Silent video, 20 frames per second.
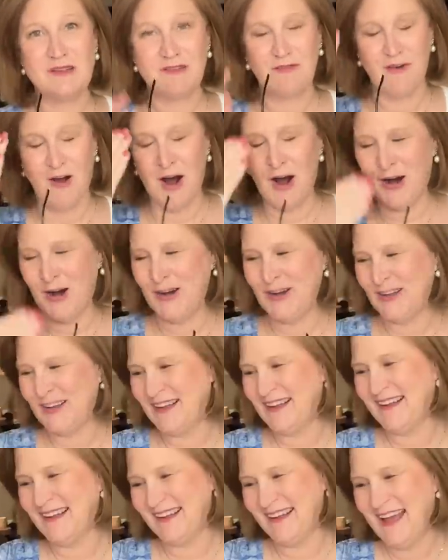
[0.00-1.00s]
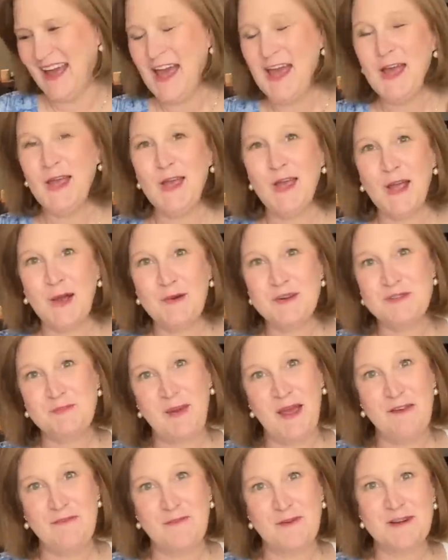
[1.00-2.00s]
fall. you get what you
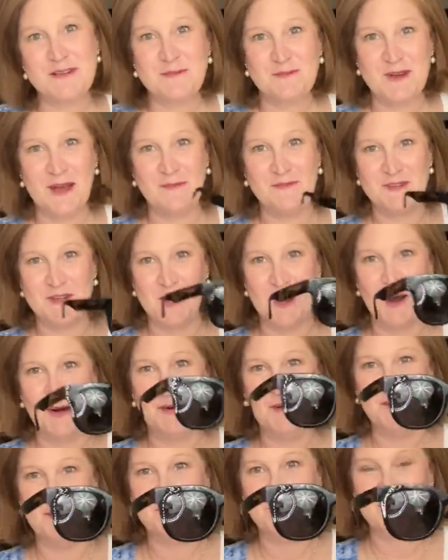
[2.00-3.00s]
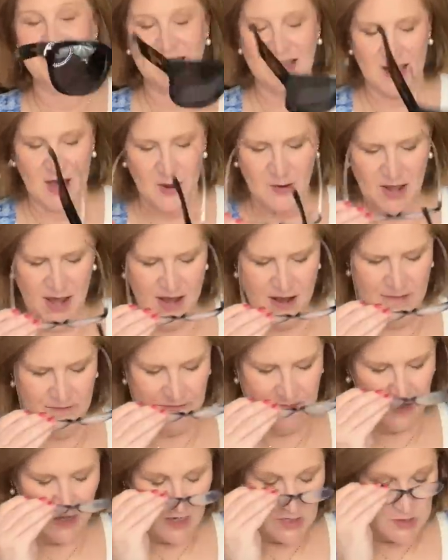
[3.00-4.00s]
pay for sometimes, you know. Okay,
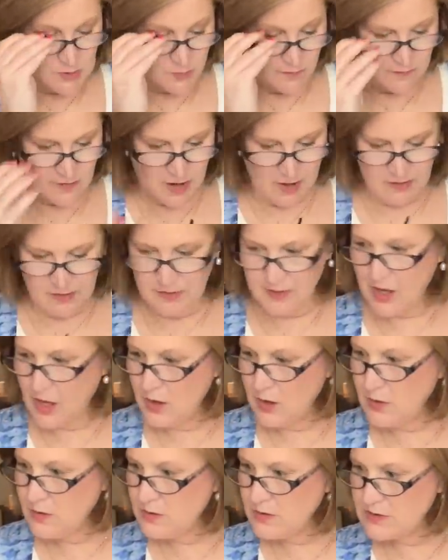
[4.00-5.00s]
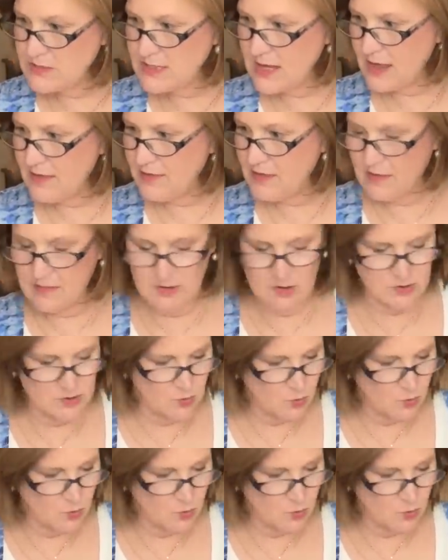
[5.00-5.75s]
so we've got those, and then there's